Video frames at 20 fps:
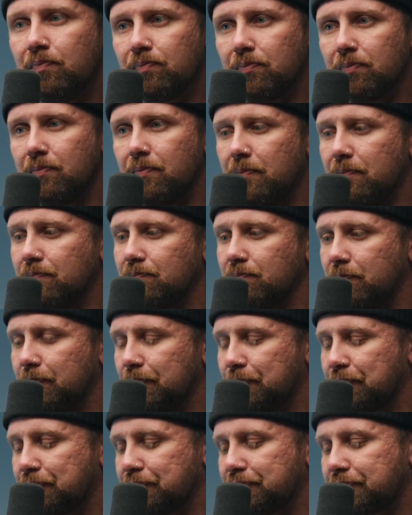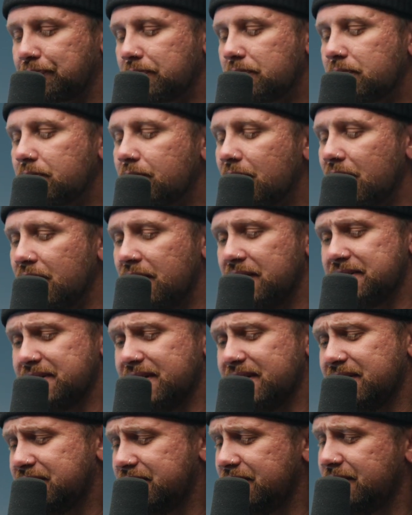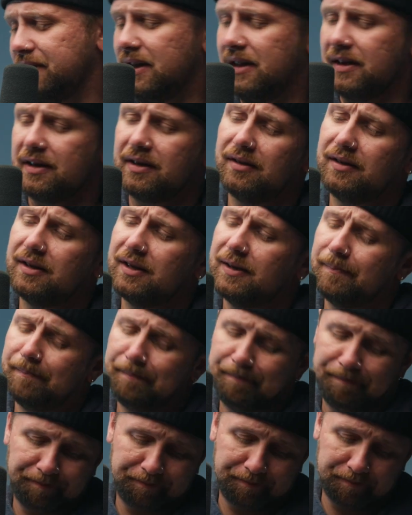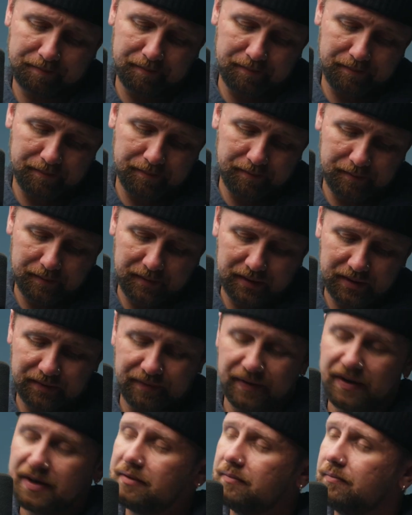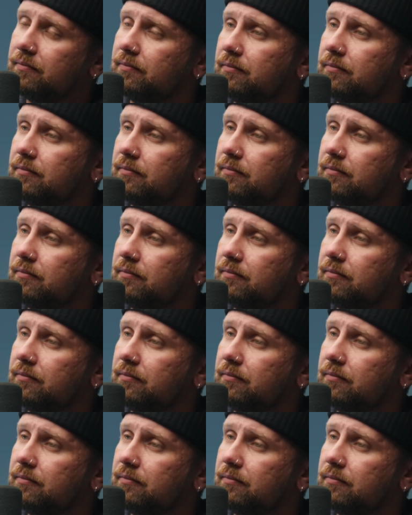Yeah. Mm. That's nice. I like it a lot. It's fun.